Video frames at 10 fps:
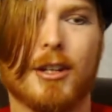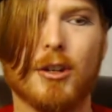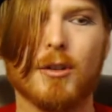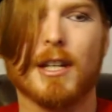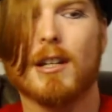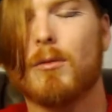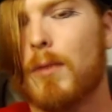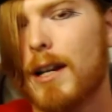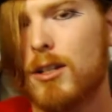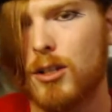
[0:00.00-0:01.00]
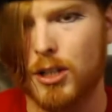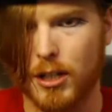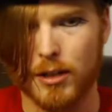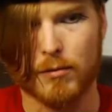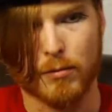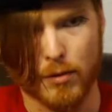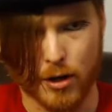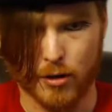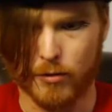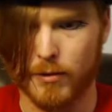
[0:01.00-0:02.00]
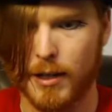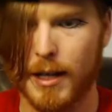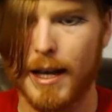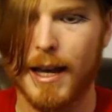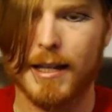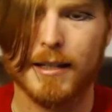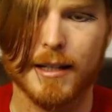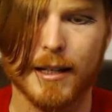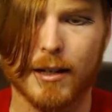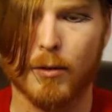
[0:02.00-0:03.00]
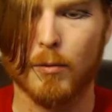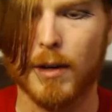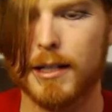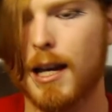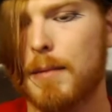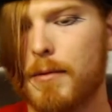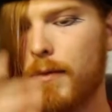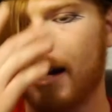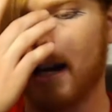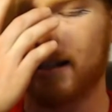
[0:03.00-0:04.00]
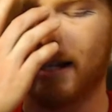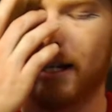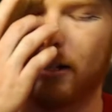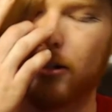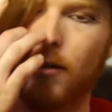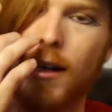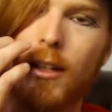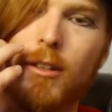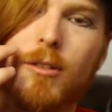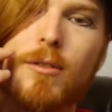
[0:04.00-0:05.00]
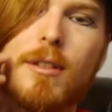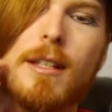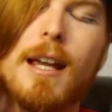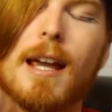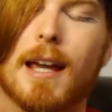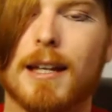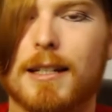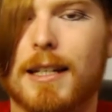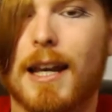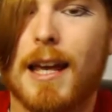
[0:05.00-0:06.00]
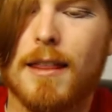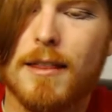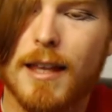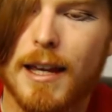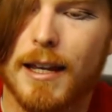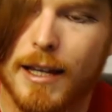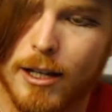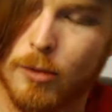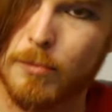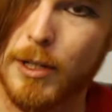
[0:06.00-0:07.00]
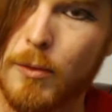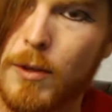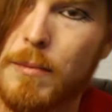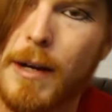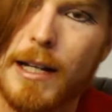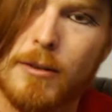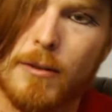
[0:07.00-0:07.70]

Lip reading: Yuki Renshiro, asking what type of eyeliner do I use, and can they help me with my